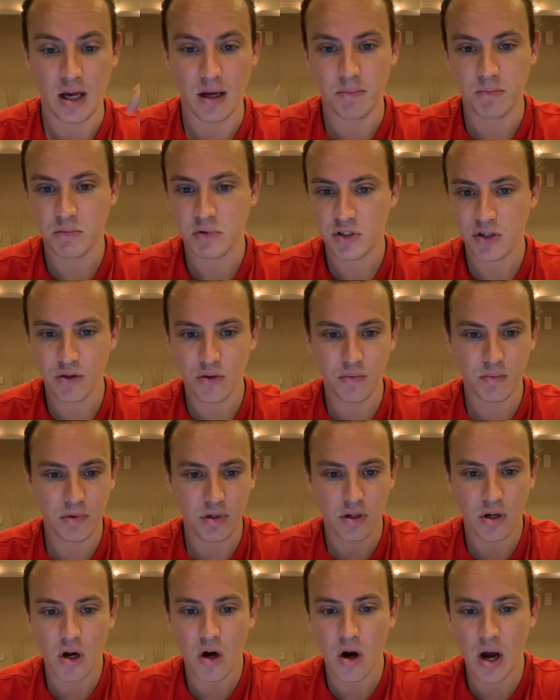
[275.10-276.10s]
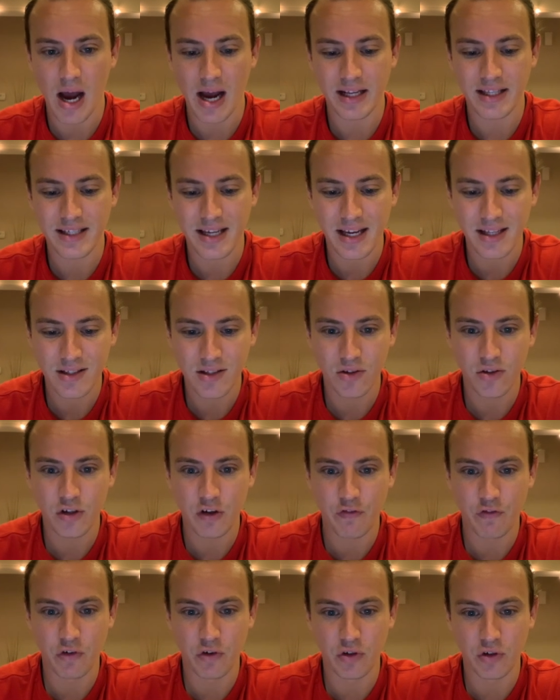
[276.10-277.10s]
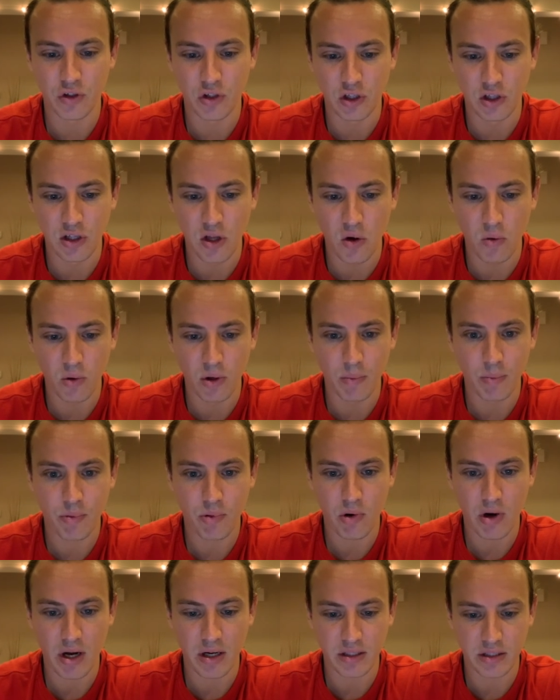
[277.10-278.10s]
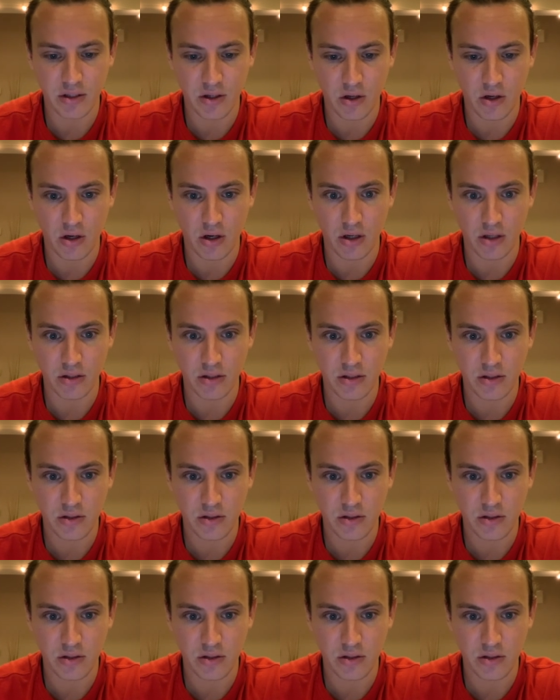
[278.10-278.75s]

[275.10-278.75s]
So, you know, I tend to look for lower priced cards.